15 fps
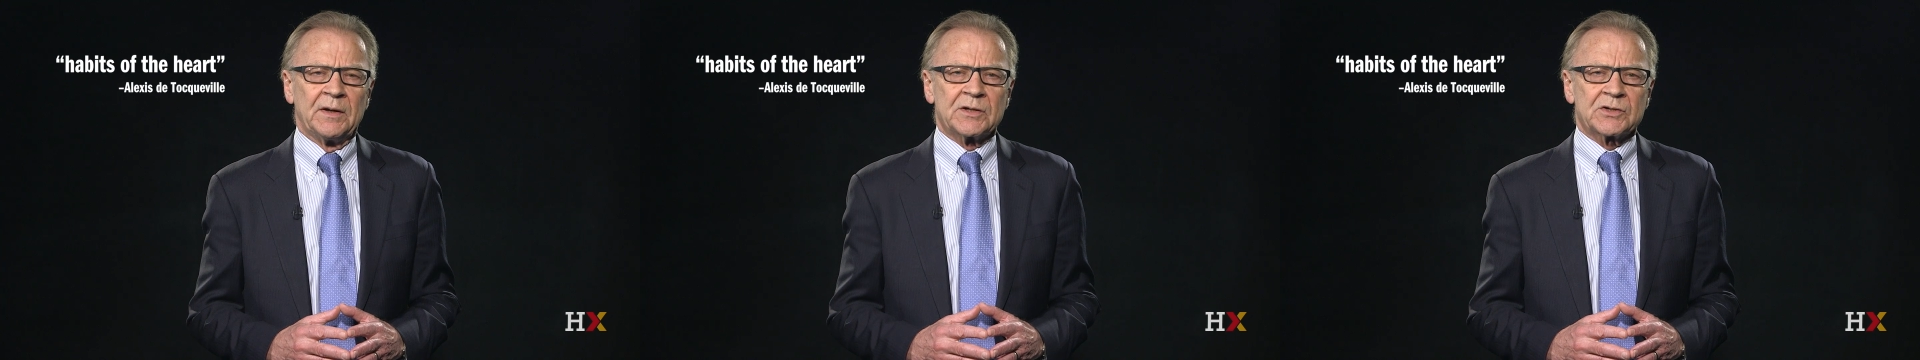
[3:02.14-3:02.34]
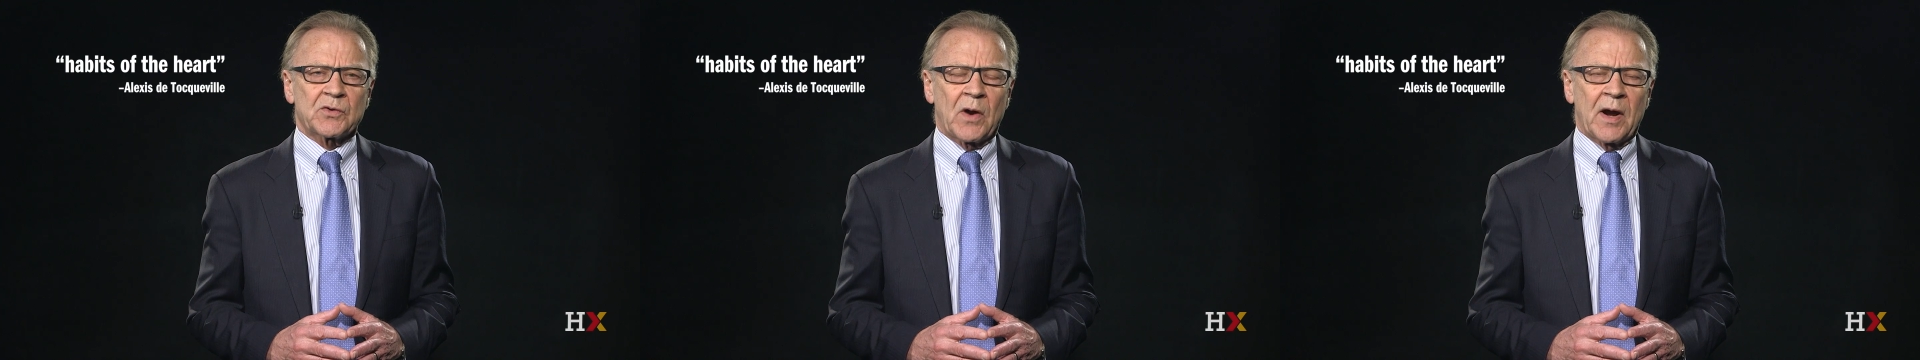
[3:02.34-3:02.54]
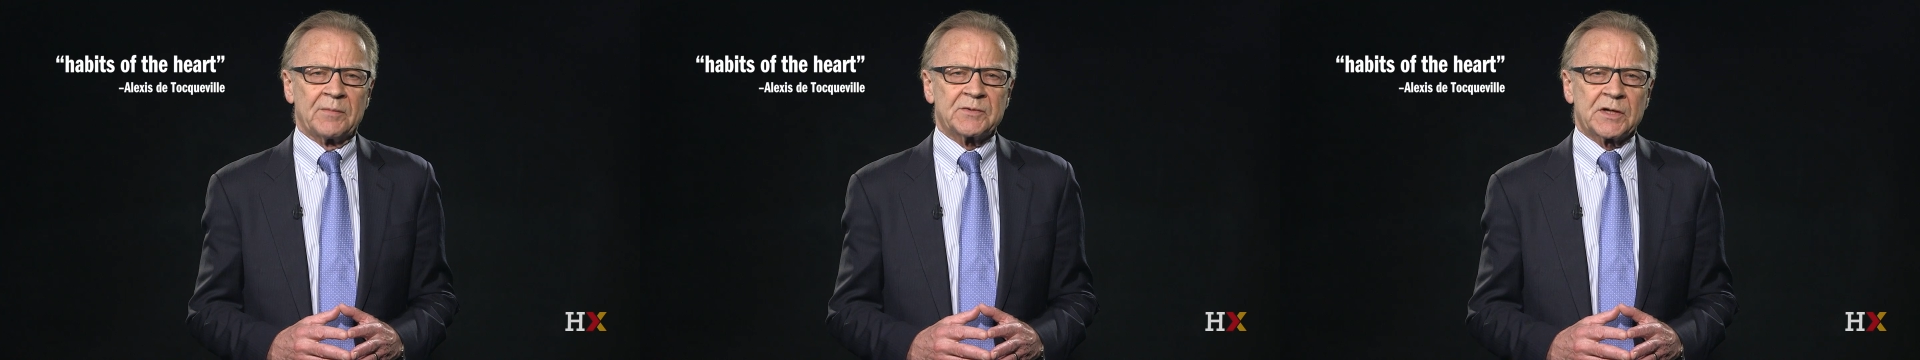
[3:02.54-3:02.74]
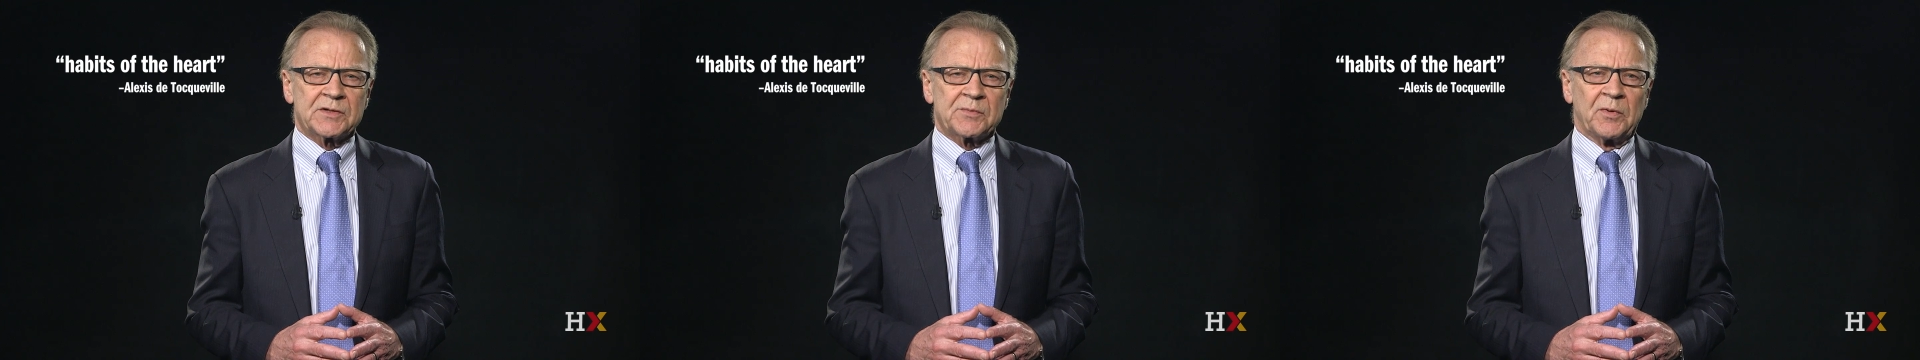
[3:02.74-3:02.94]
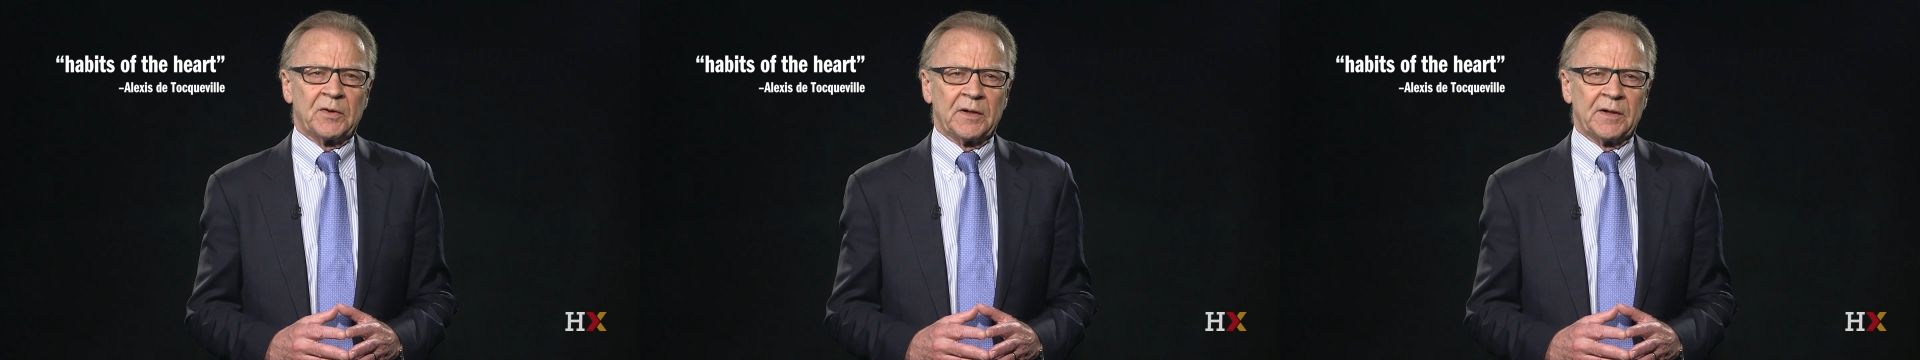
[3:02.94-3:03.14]
describes
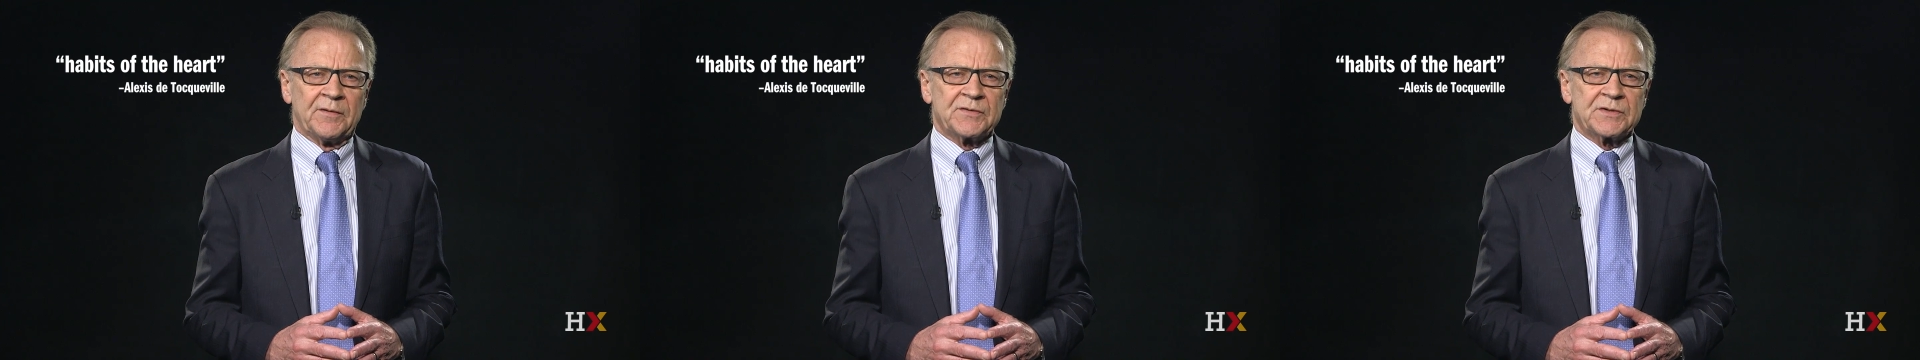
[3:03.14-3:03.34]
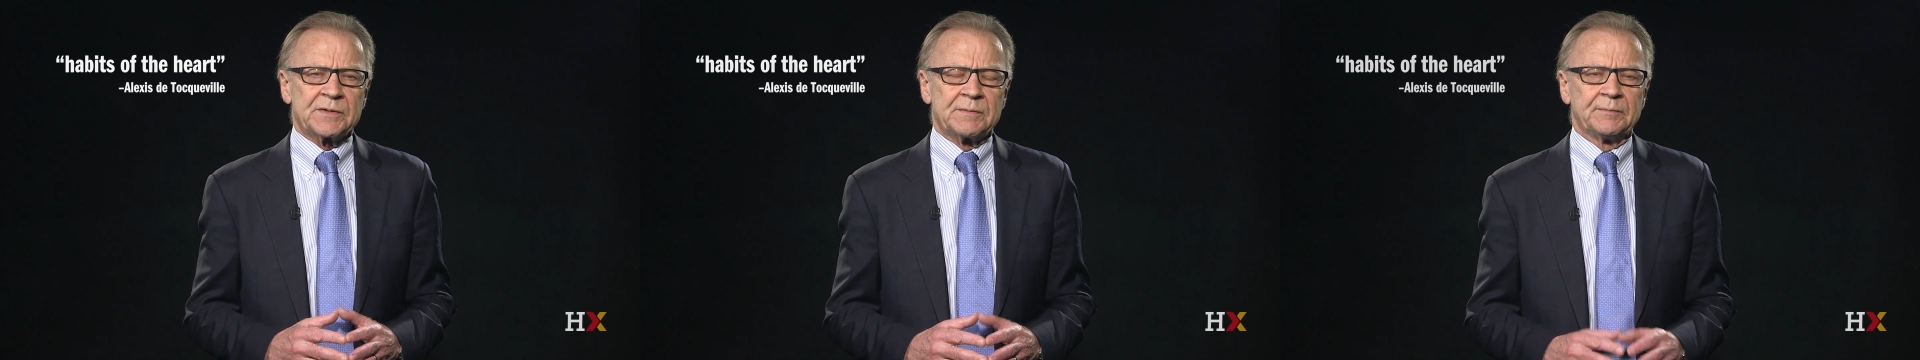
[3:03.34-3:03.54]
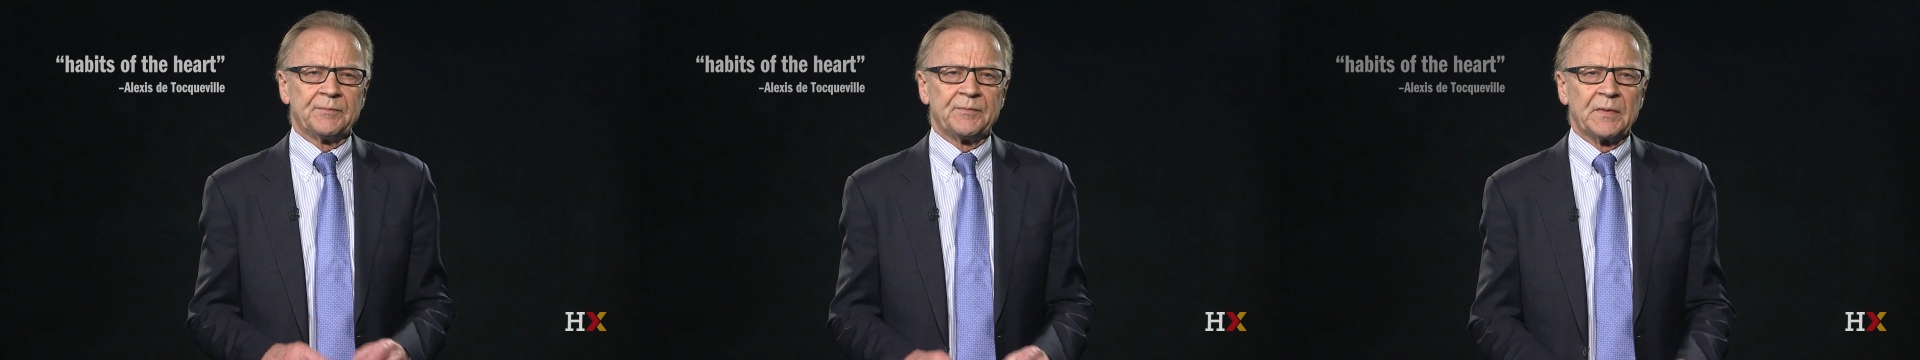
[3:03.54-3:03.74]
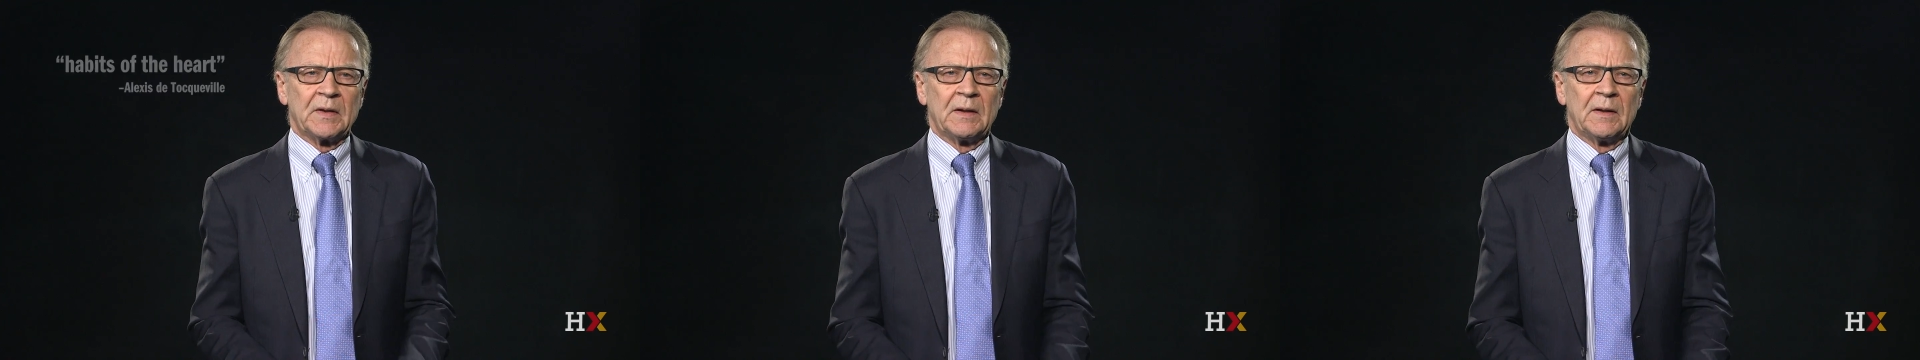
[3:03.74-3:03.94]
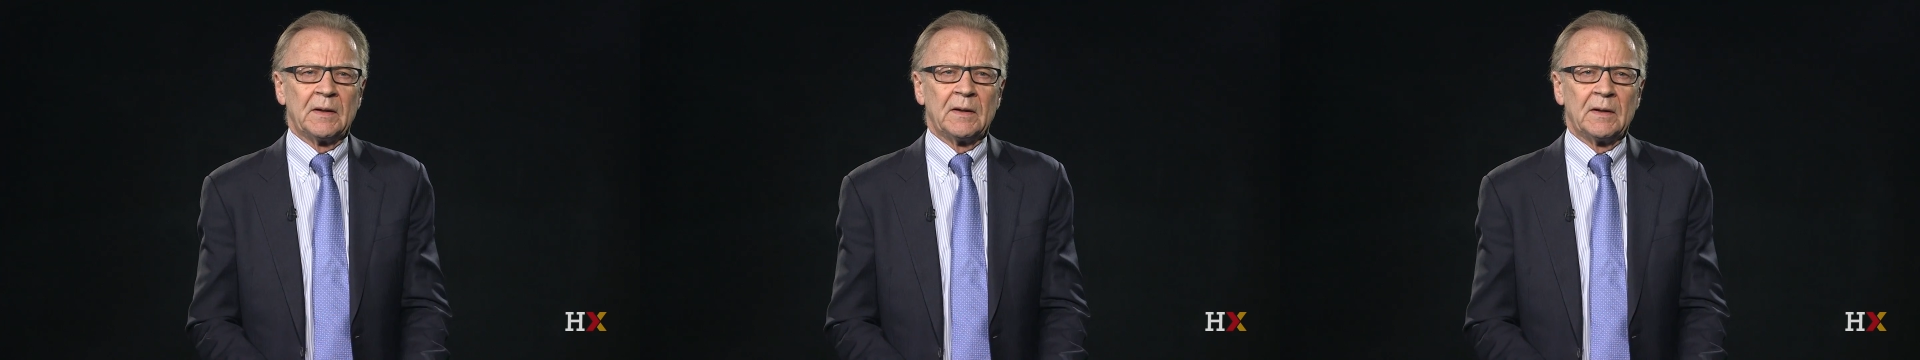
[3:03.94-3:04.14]
such beliefs.
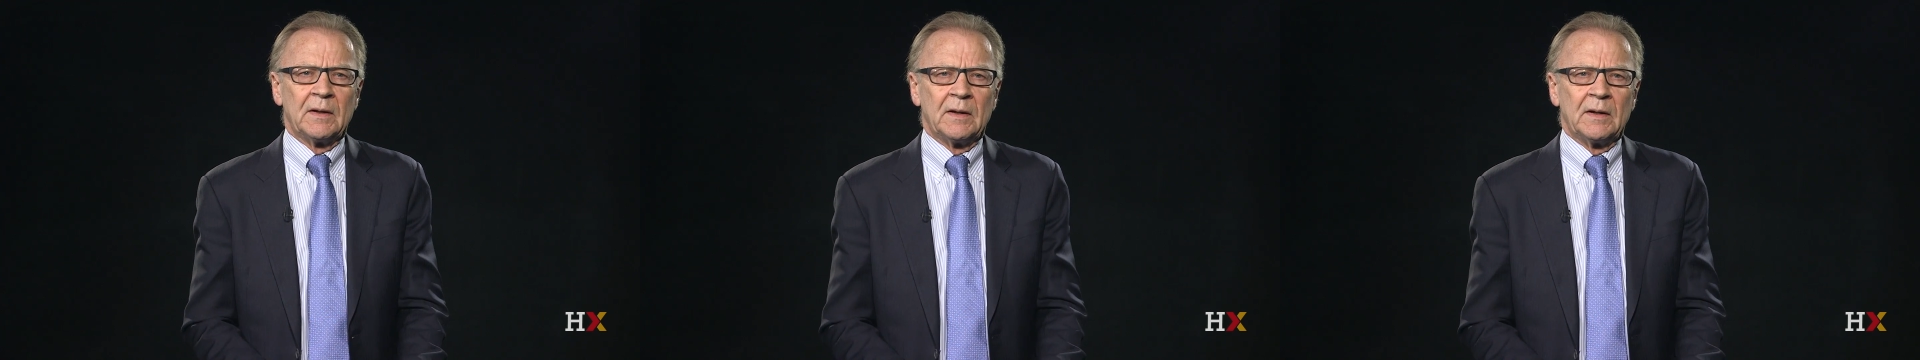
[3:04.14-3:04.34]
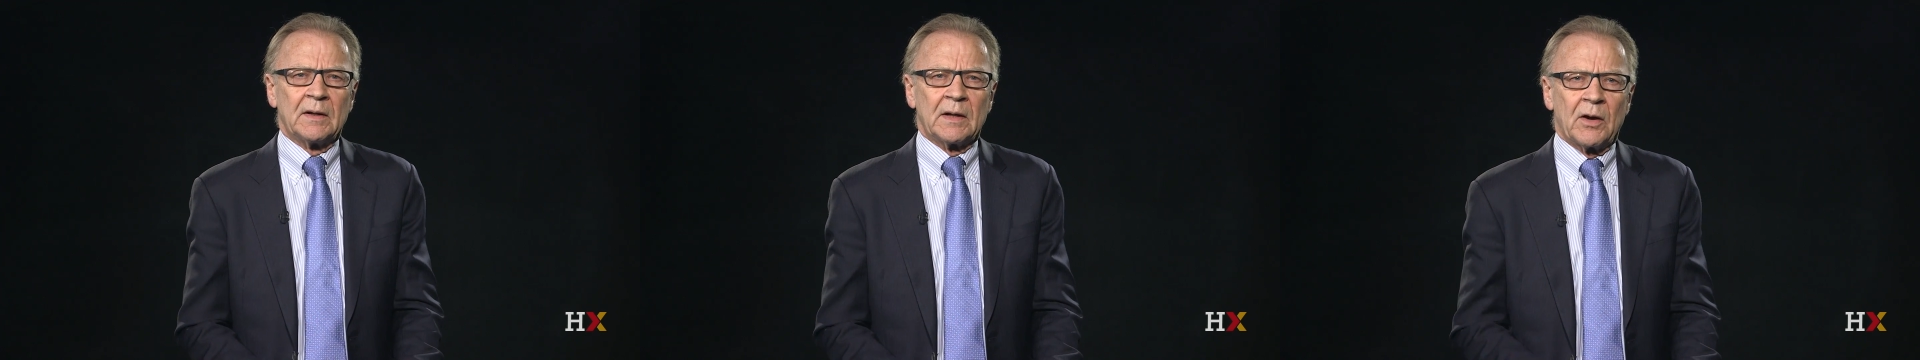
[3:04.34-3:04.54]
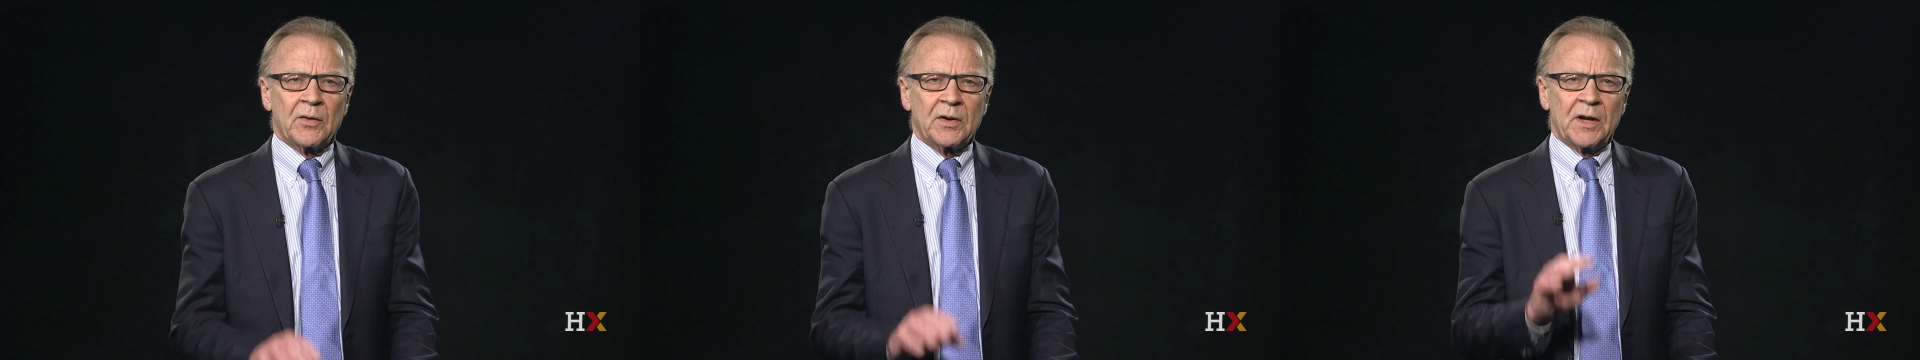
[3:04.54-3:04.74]
Now,